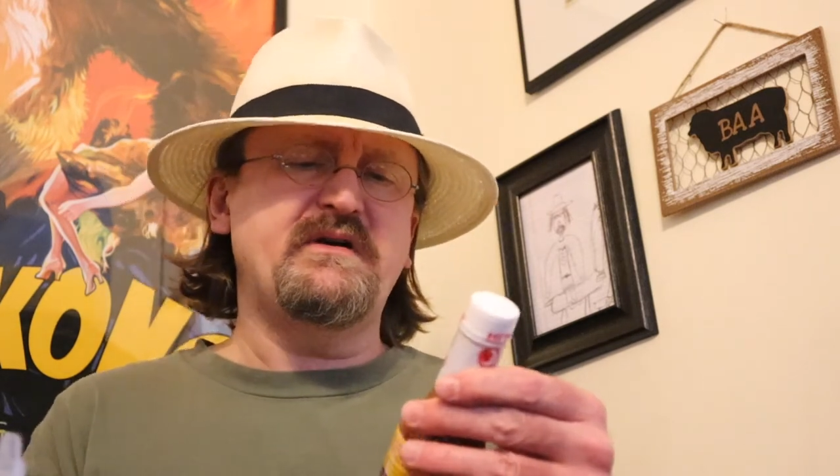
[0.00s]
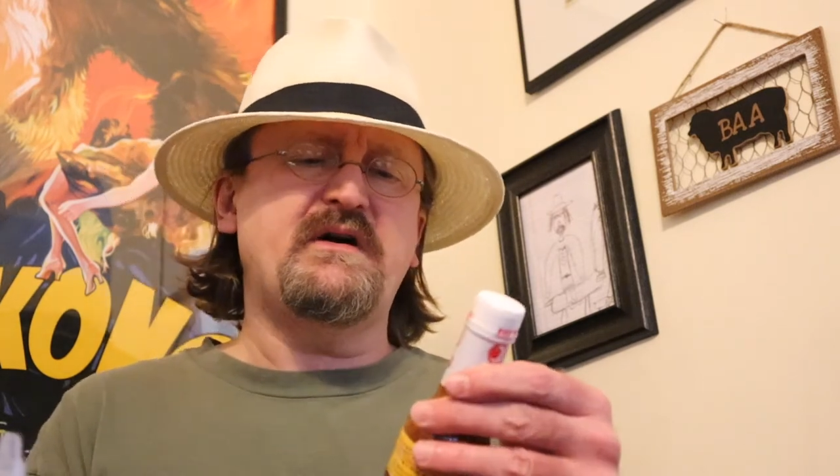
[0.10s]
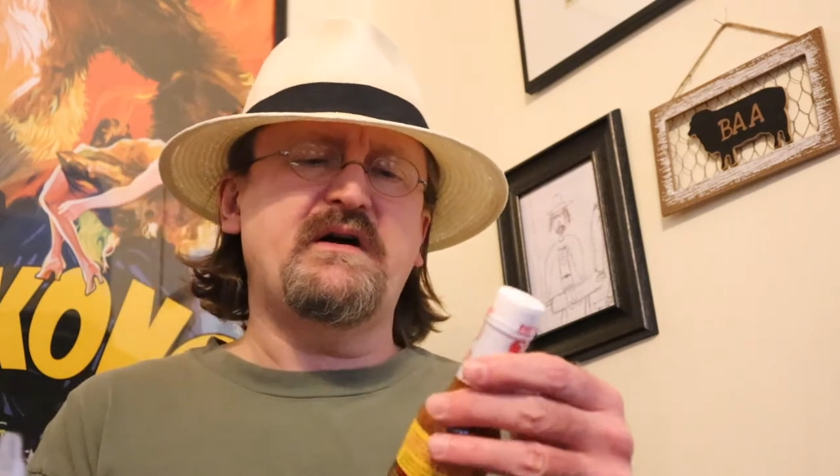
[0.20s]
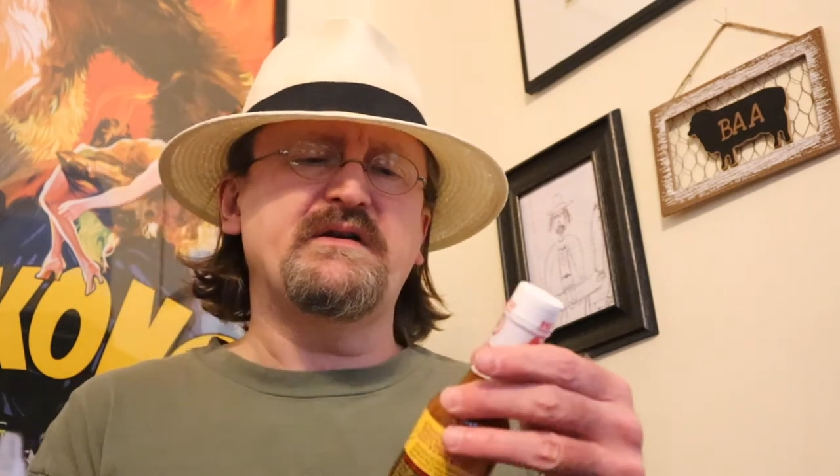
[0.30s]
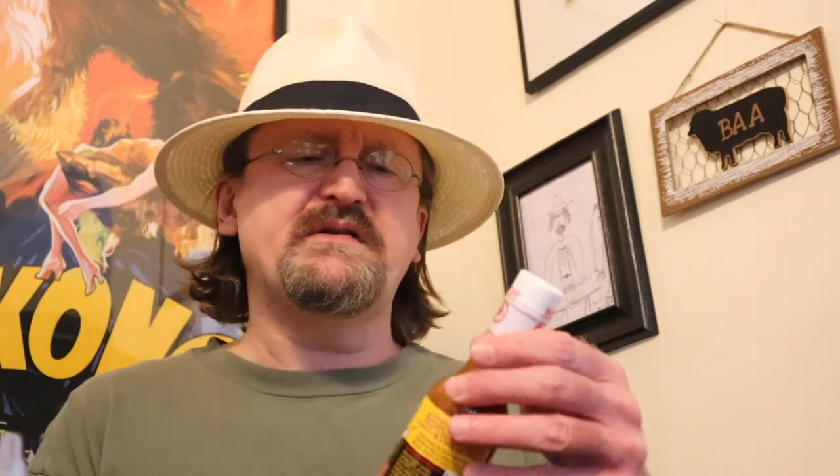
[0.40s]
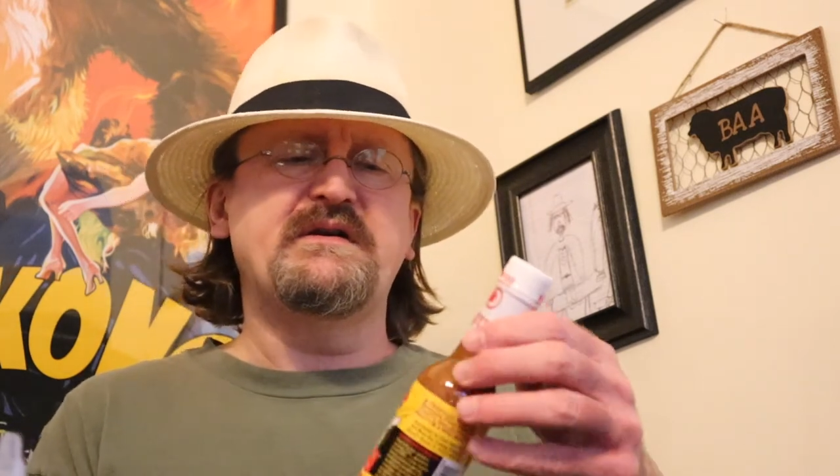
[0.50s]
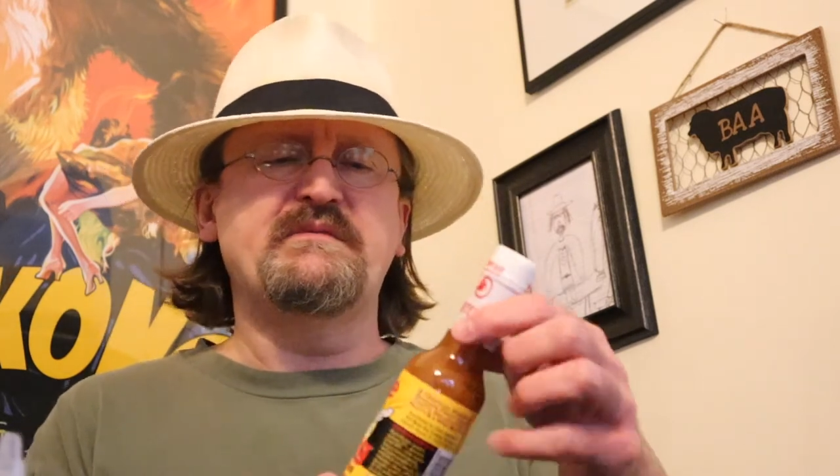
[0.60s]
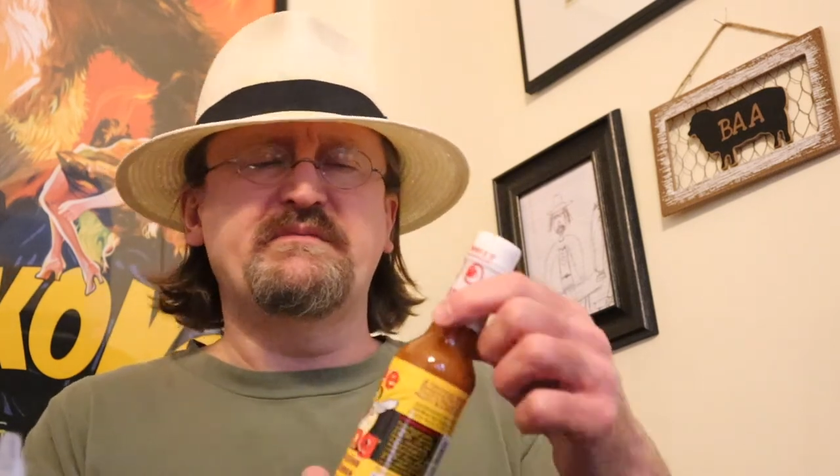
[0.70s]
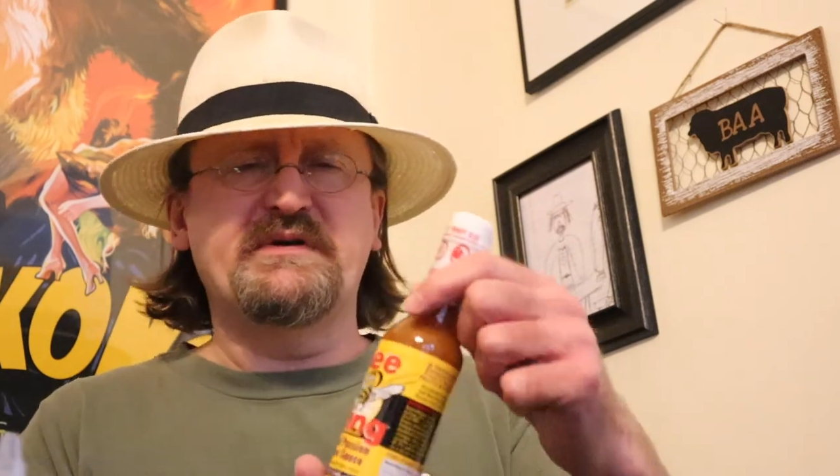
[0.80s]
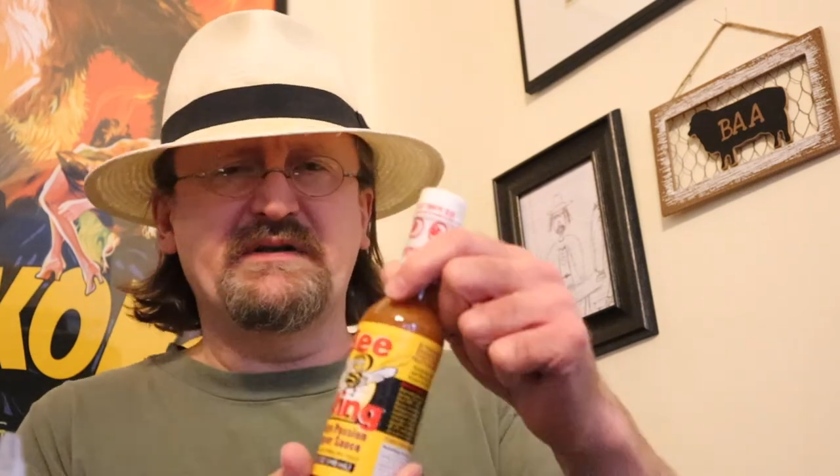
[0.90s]
hot,
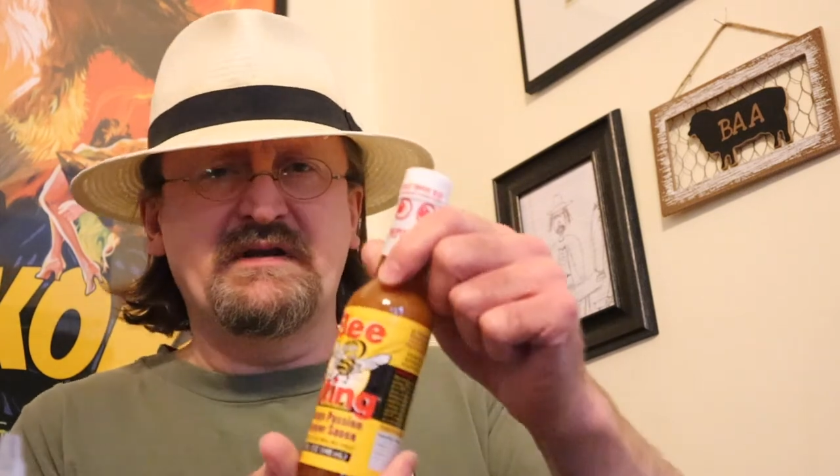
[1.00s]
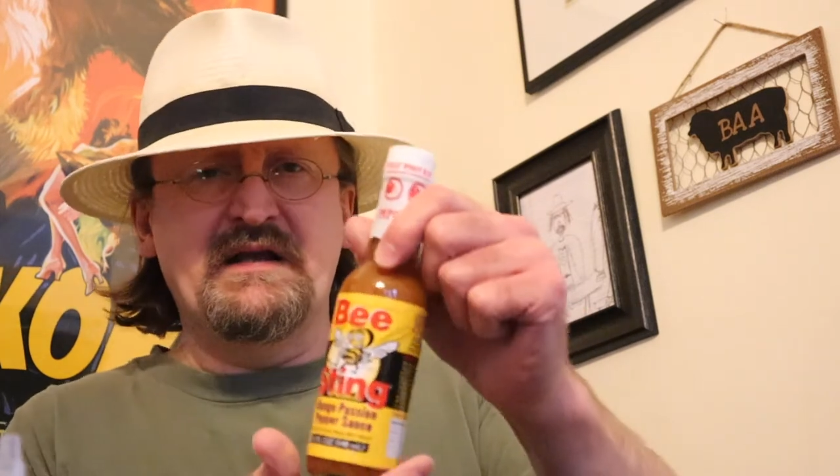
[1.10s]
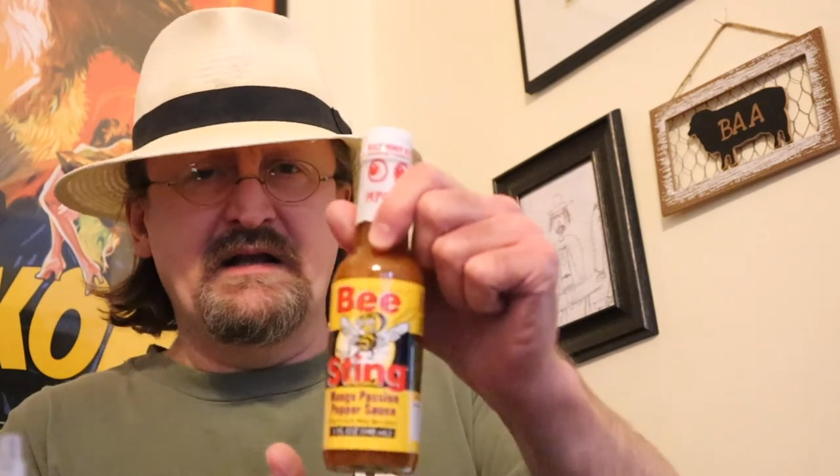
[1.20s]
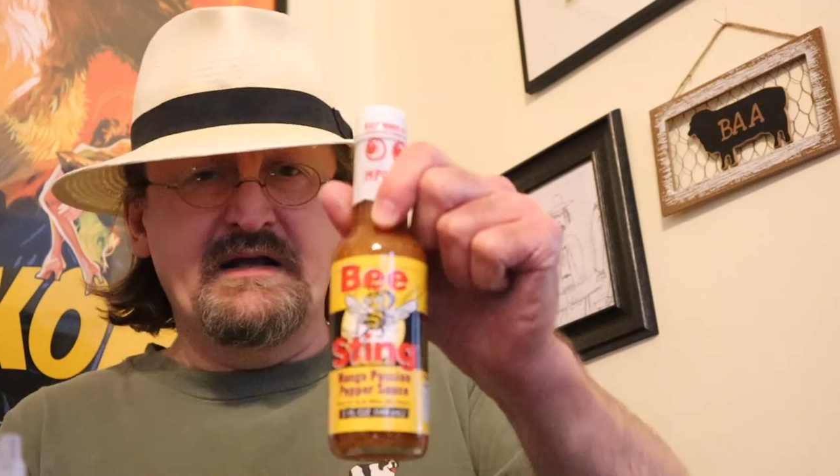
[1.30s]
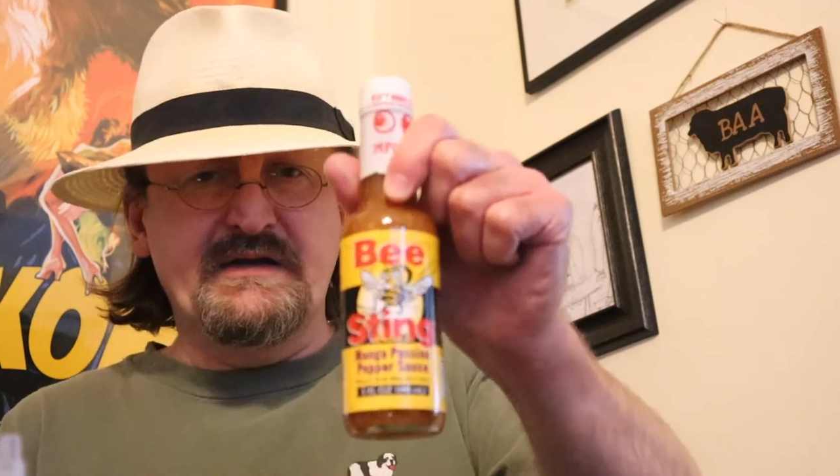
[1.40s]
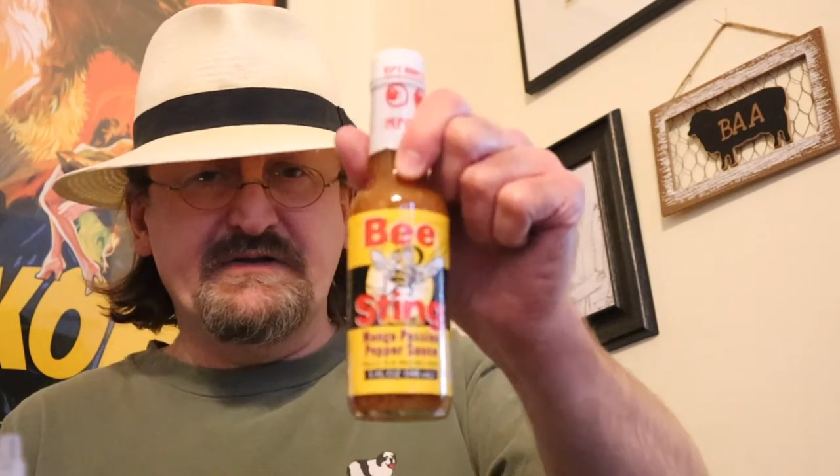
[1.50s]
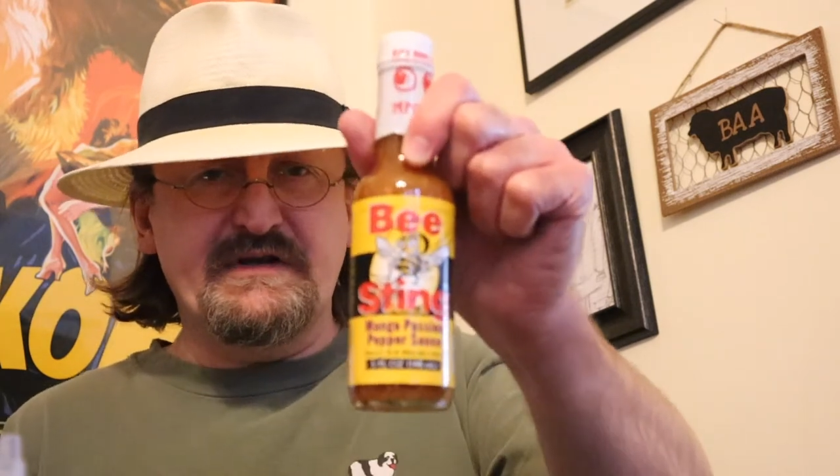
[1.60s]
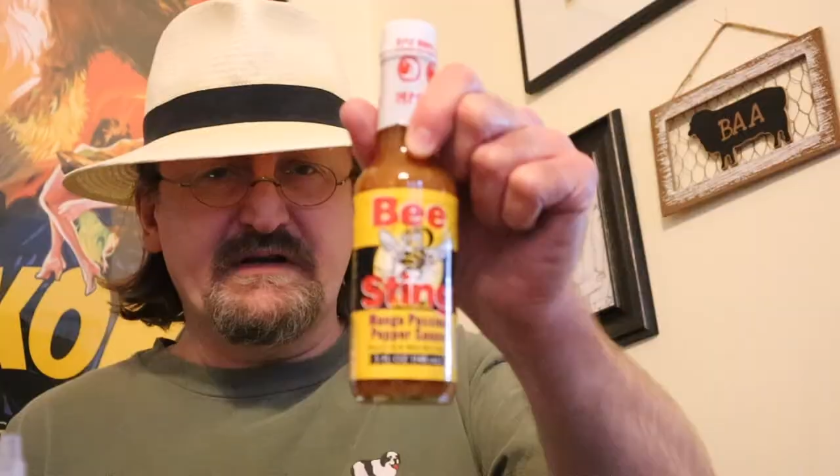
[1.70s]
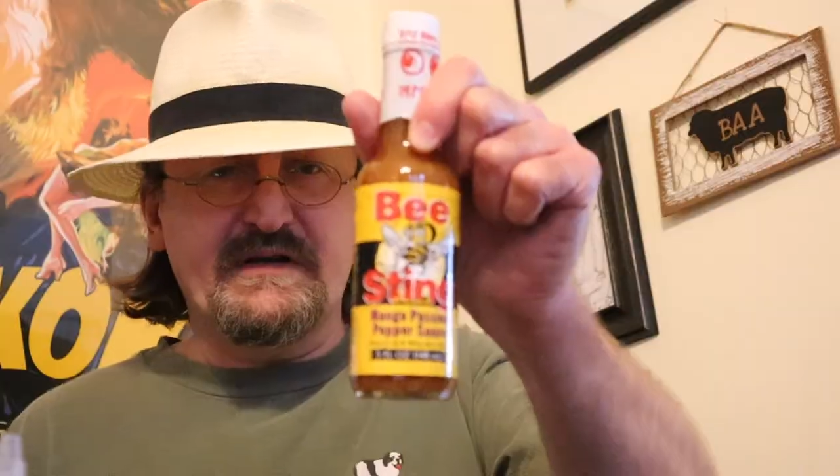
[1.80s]
but check